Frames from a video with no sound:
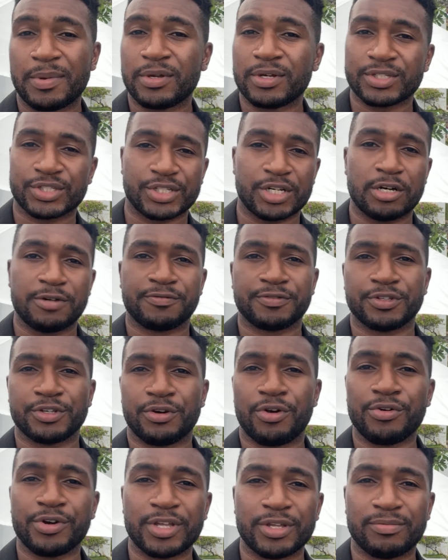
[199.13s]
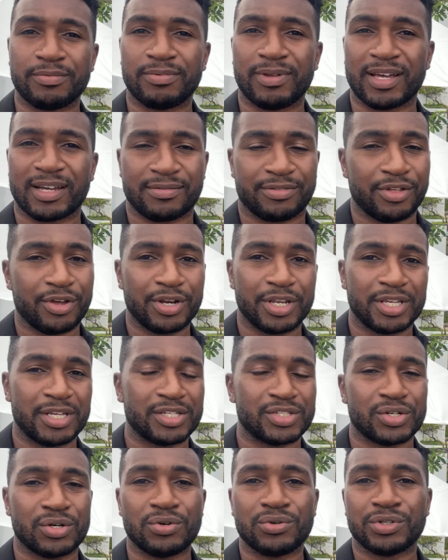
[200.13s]
yourself, and you're only like 30
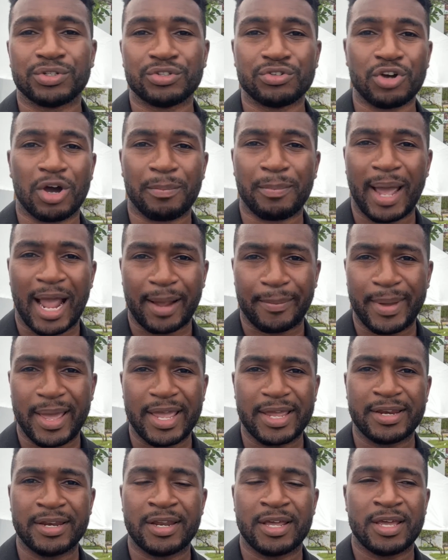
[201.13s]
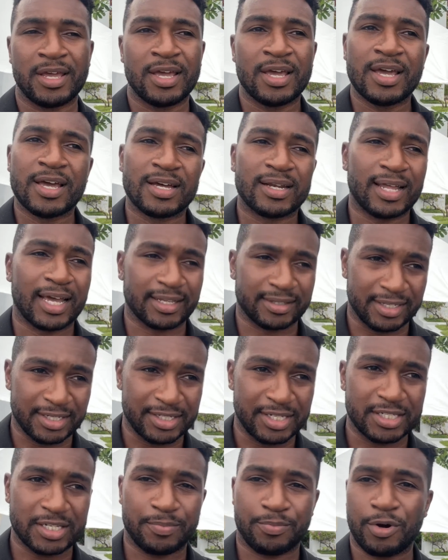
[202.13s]
years old and you got back pain. Like, this
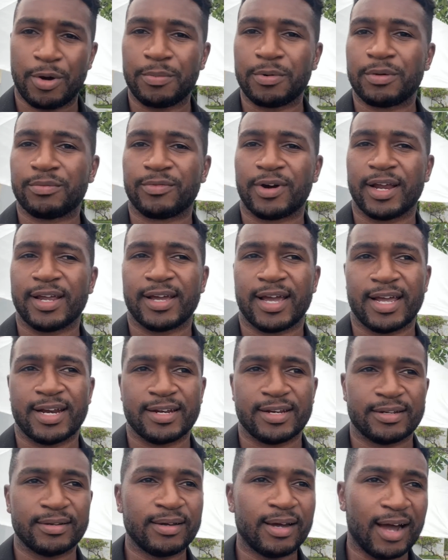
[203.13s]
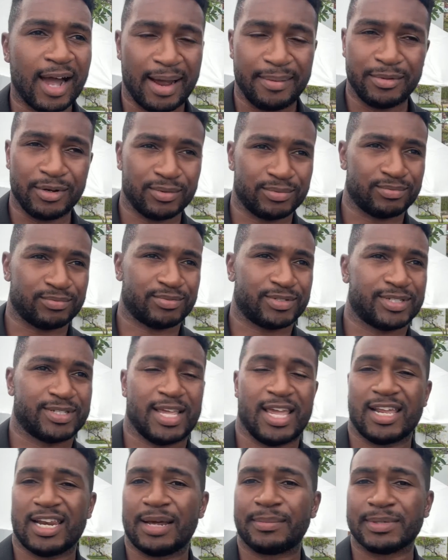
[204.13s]
is a problem, right? And I'm not
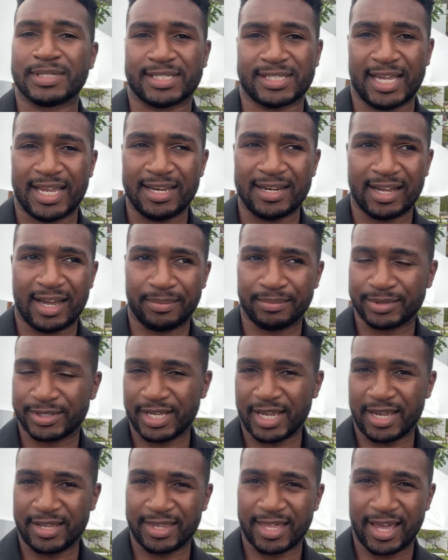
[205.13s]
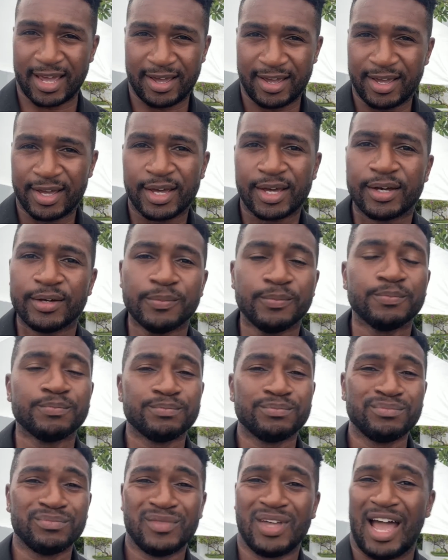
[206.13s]
saying I'm a saint. I'm saying that
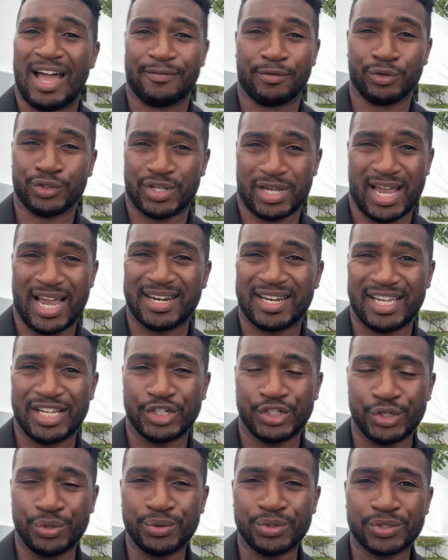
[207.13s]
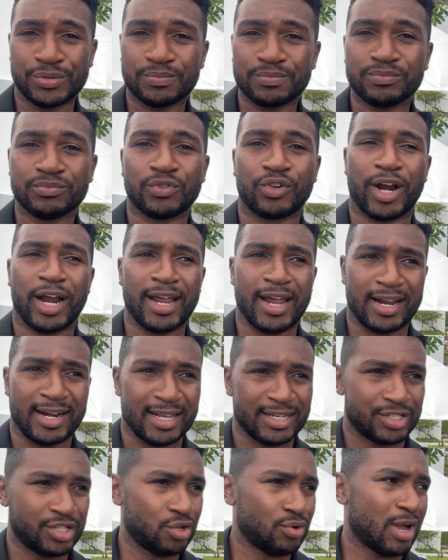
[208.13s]
I've also had issues, right? And I
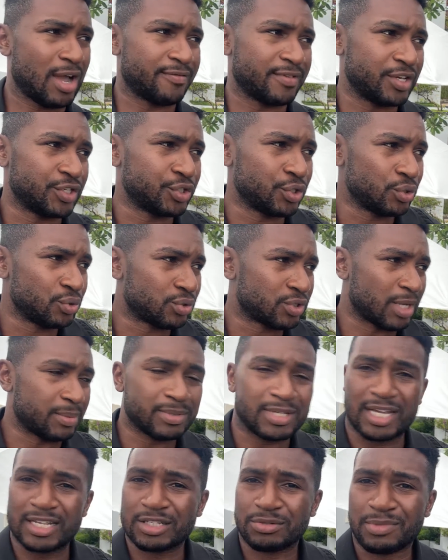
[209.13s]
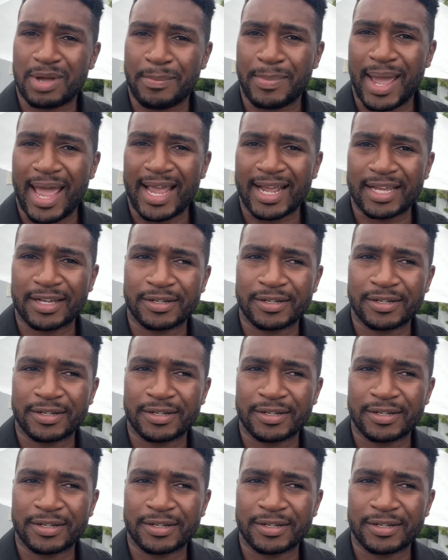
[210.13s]
still have issues sometimes in my back,